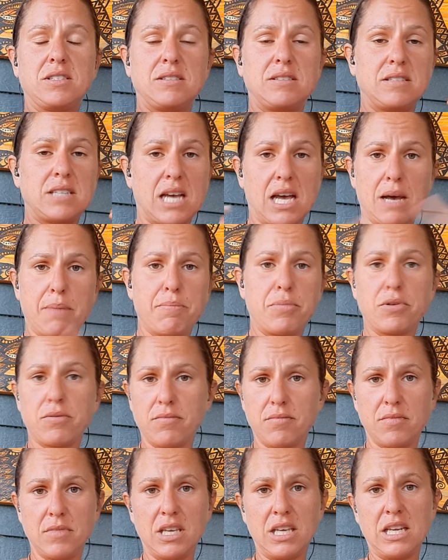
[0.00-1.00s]
stop
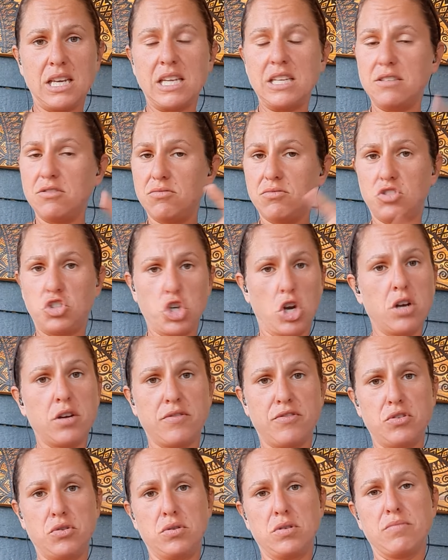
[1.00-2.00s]
eating junk
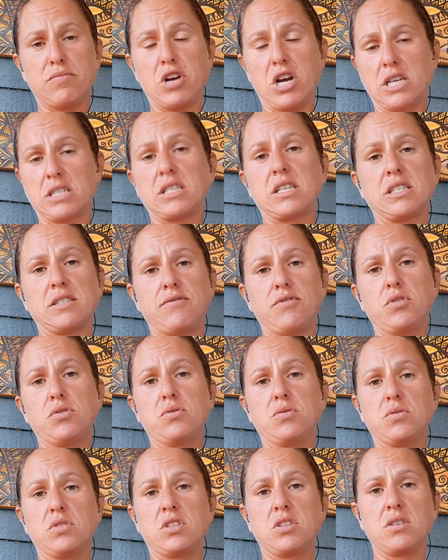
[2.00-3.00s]
food and processed
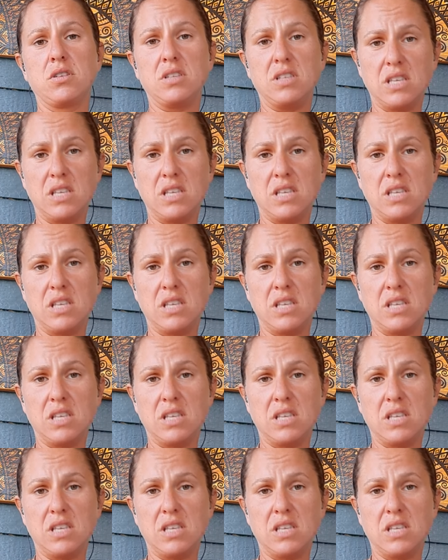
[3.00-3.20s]
foods.